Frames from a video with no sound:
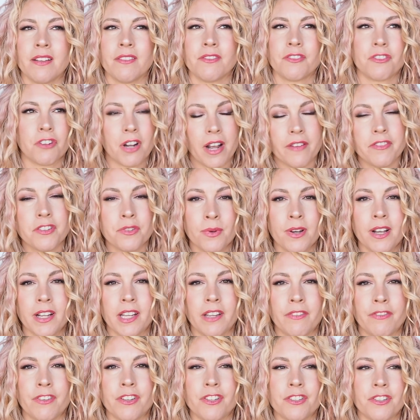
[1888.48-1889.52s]
drive to
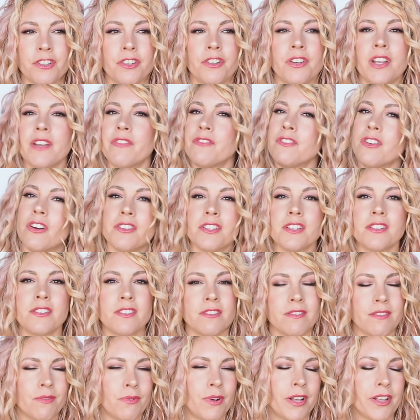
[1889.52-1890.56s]
work if you do, if not
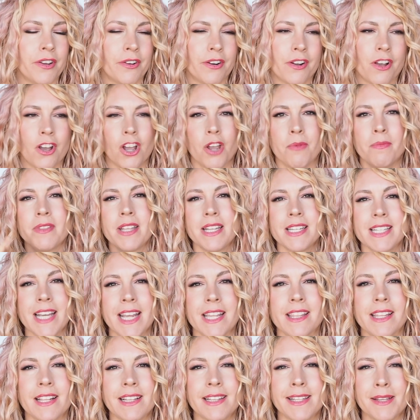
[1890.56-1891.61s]
just while you're at home, and then
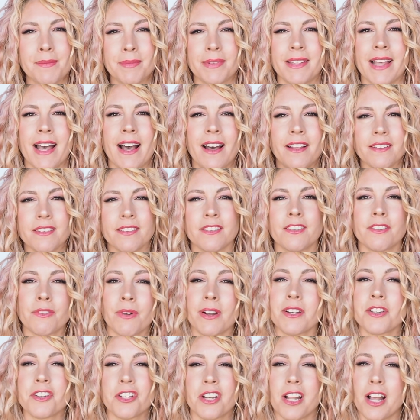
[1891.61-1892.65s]
take the clips out,
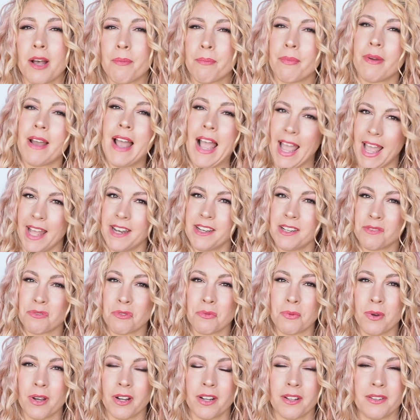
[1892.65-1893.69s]
scrunch it up, and it
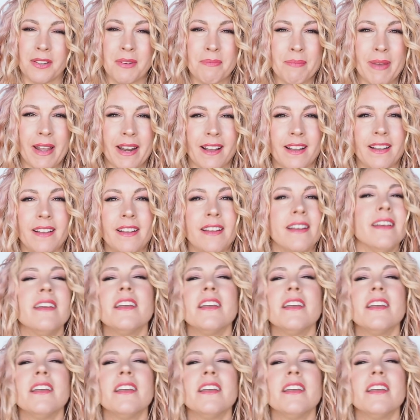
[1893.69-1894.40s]
will work a lot better.